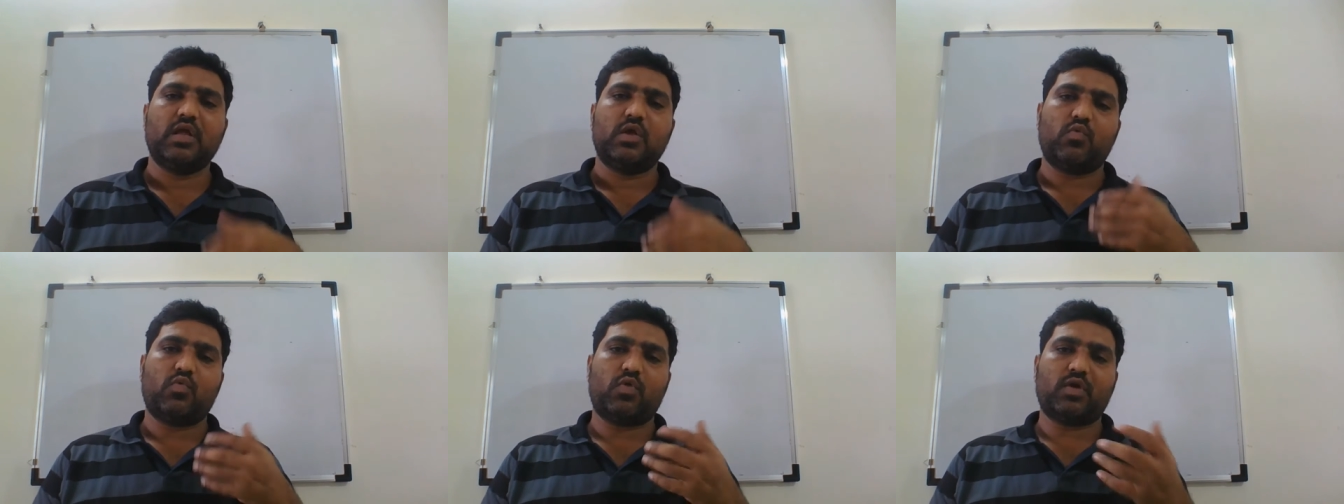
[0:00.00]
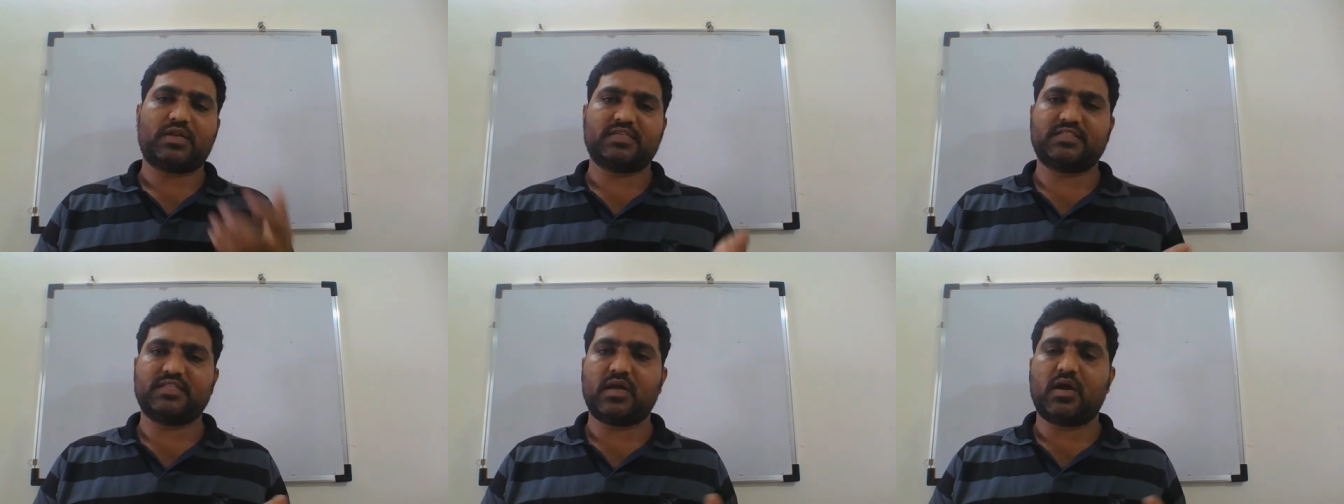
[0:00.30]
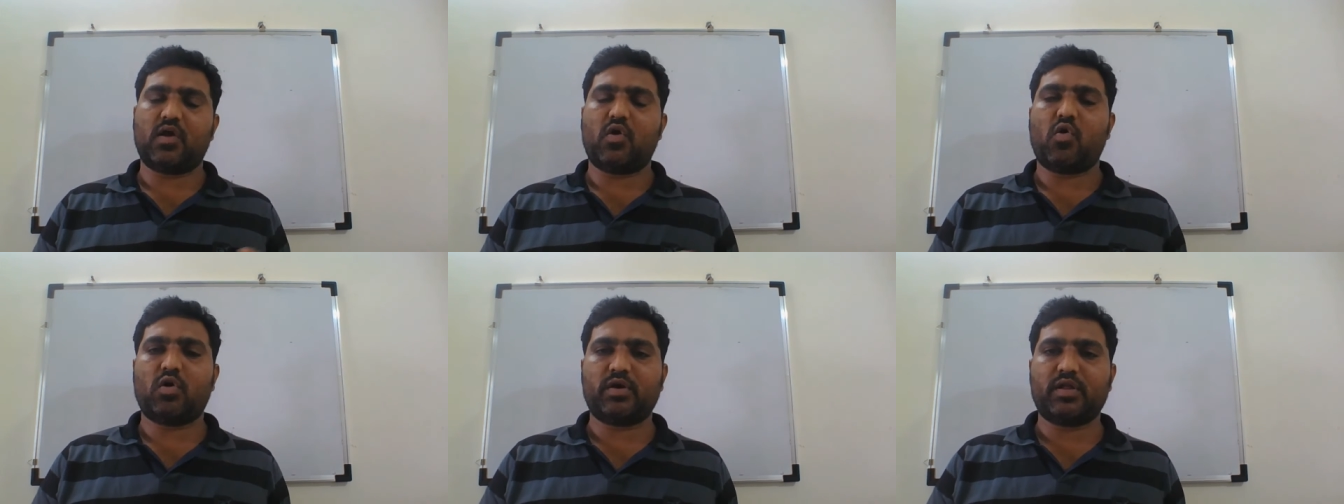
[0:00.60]
What is the
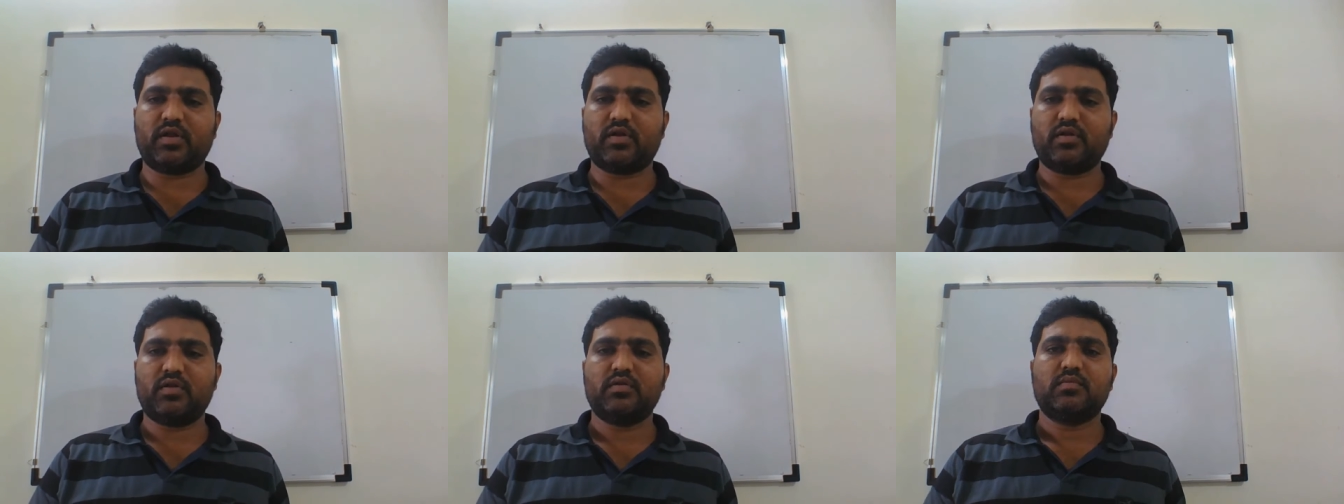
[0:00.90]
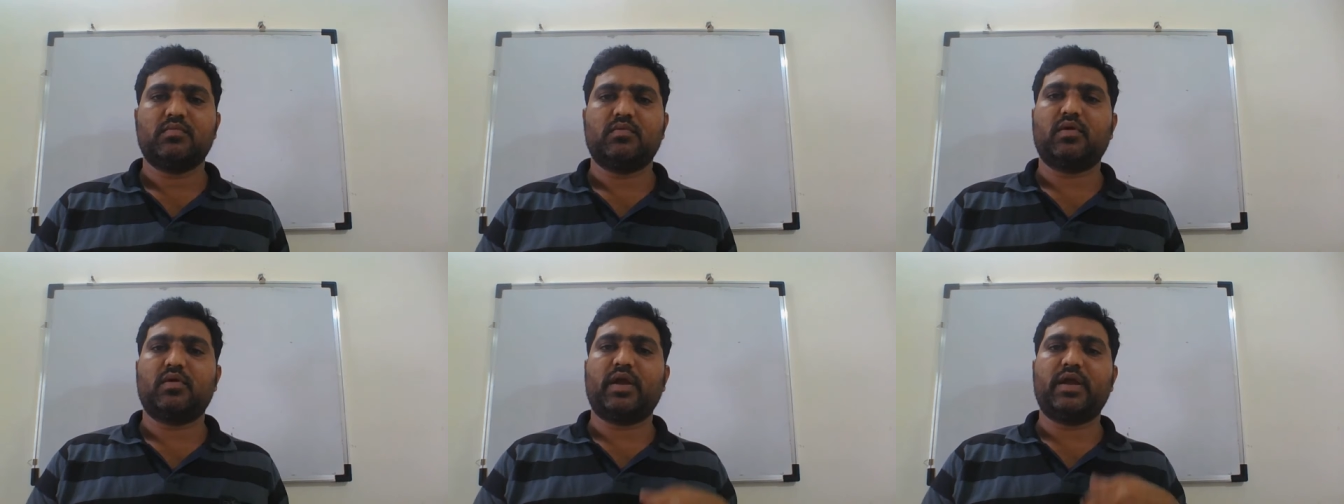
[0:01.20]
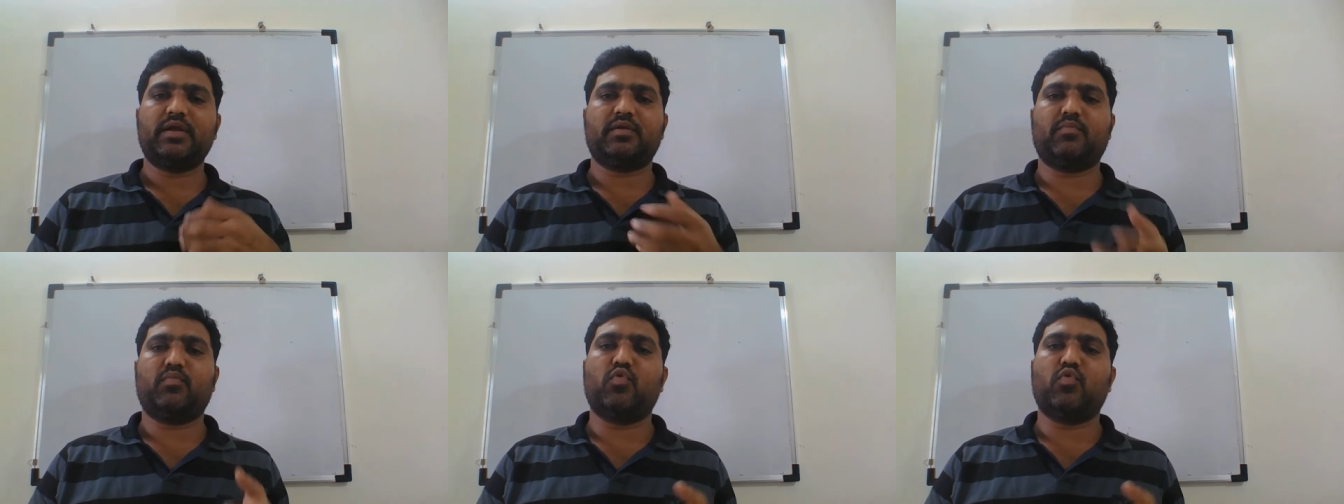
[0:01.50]
order,
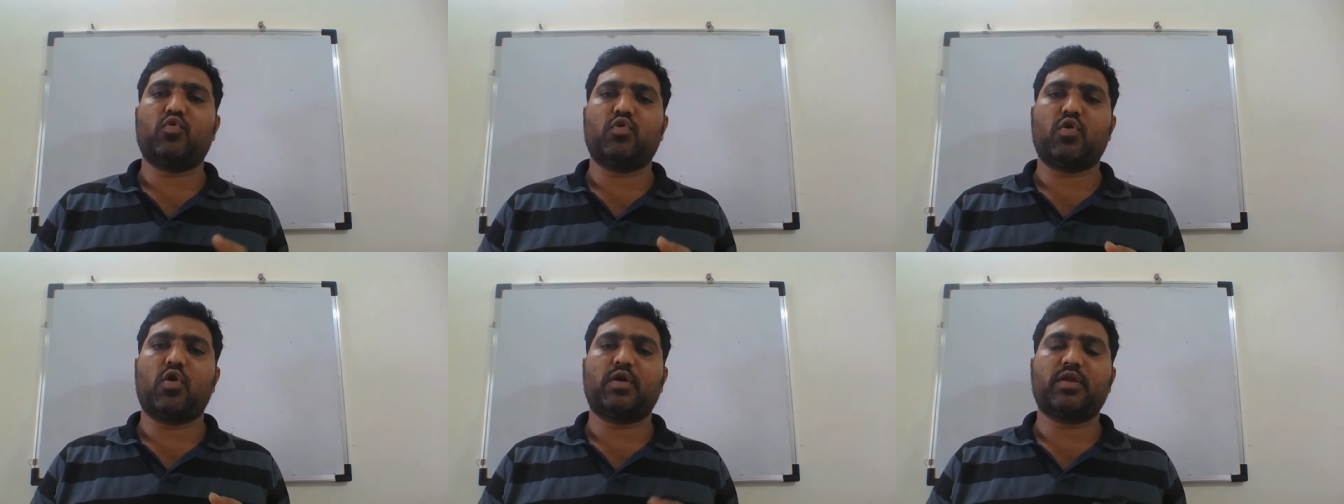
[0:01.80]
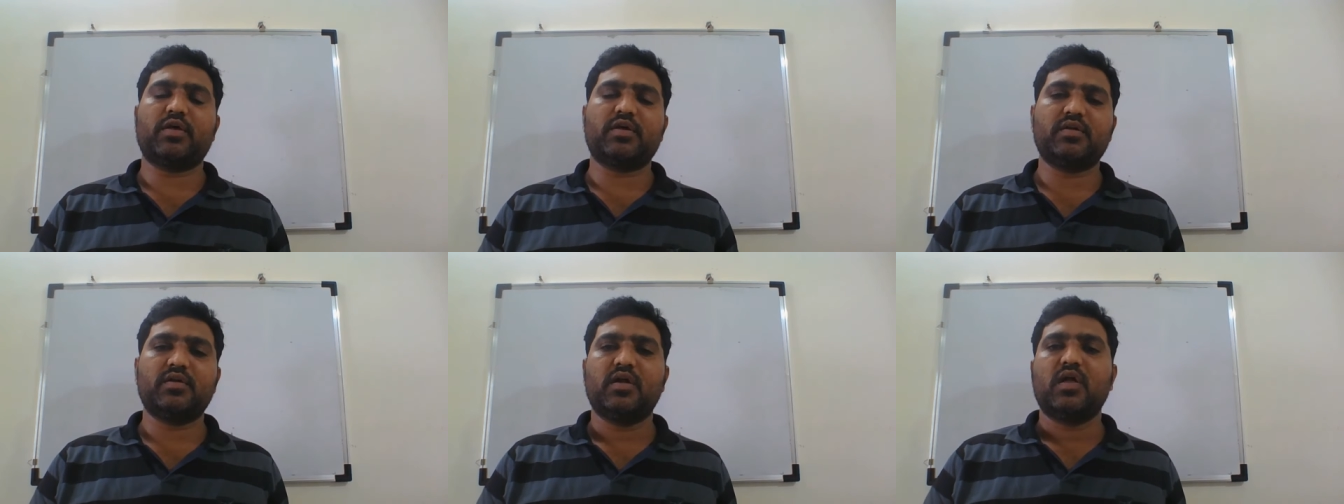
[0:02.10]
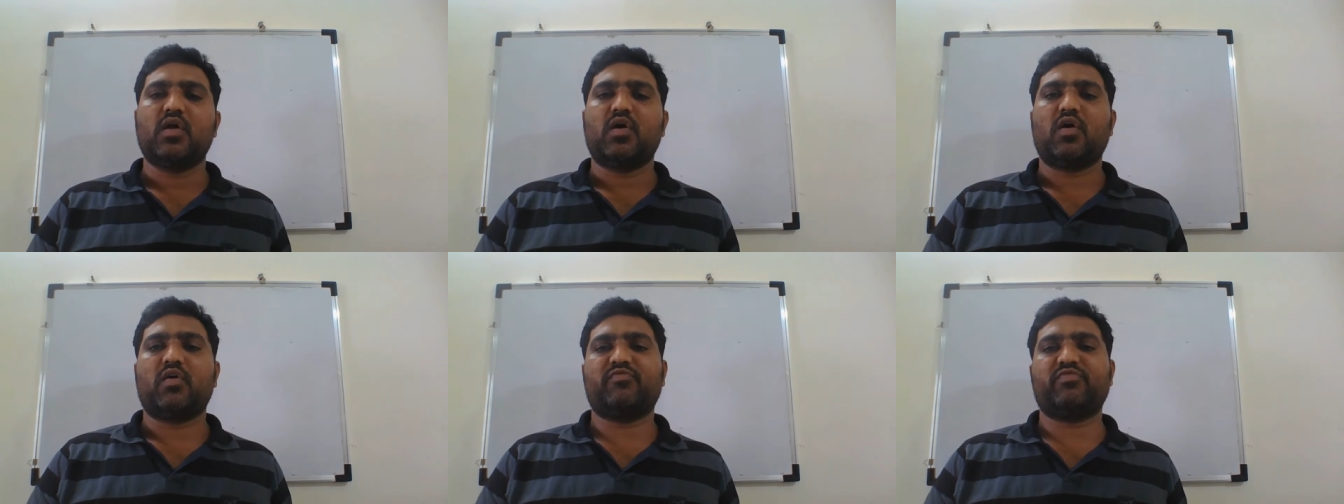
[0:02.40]
right? Mode order
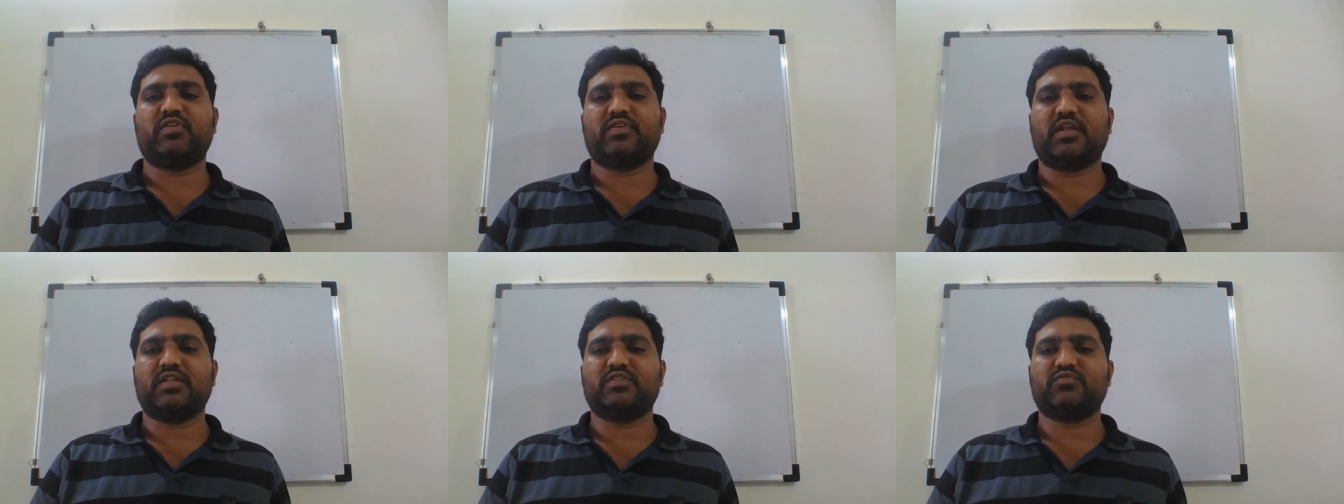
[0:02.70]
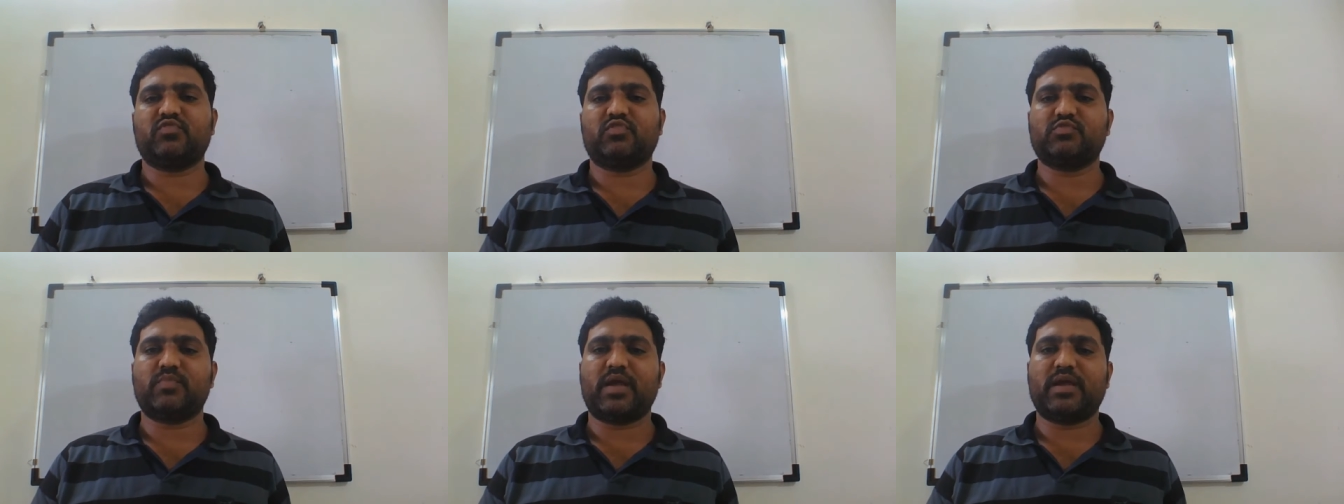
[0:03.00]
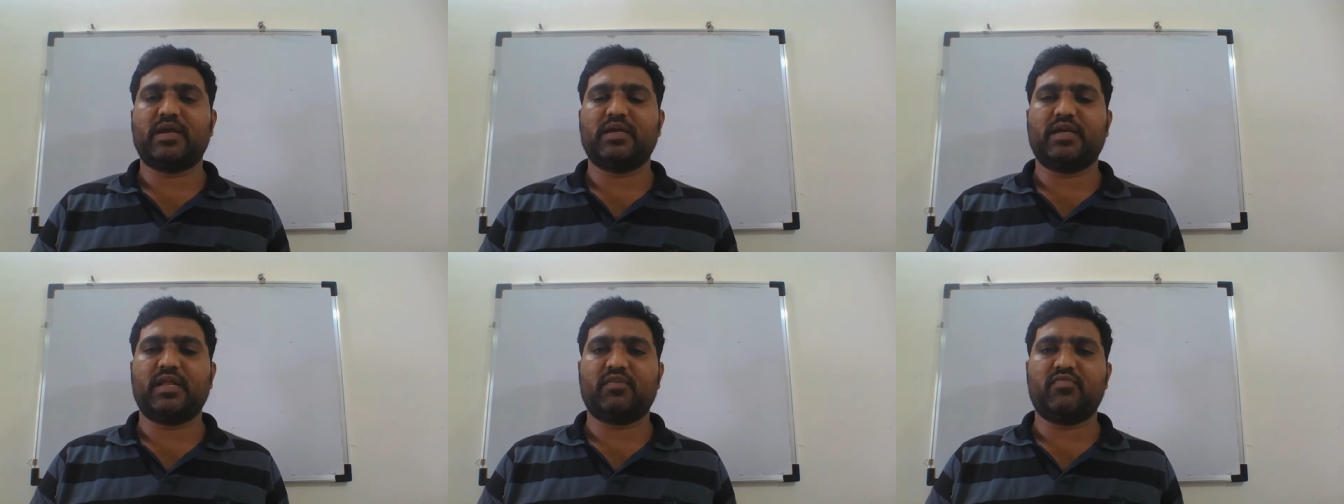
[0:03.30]
of the transverse
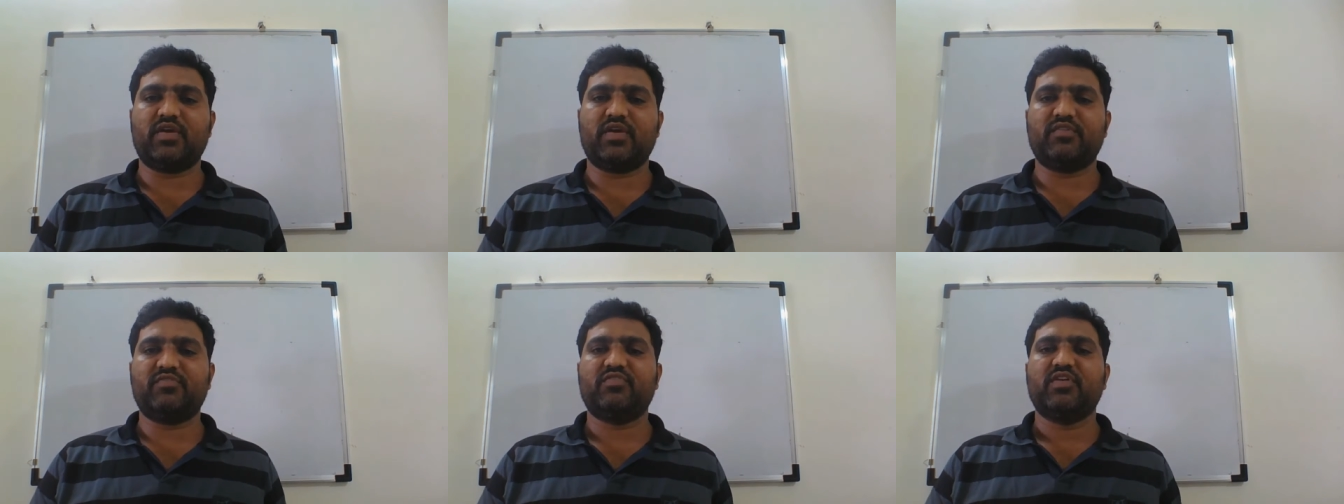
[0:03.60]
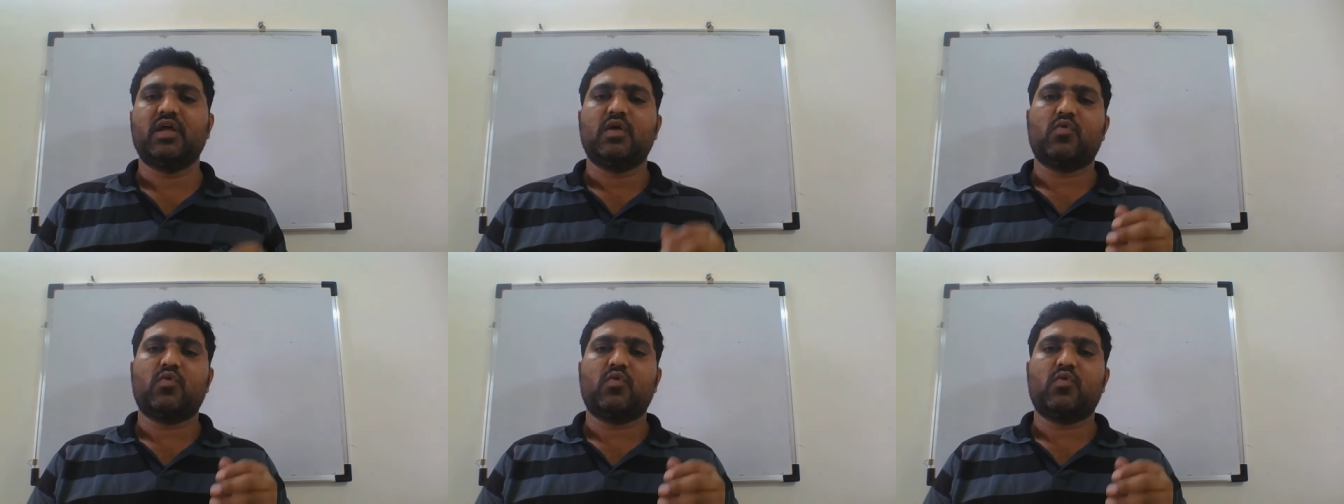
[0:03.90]
magnetic wave.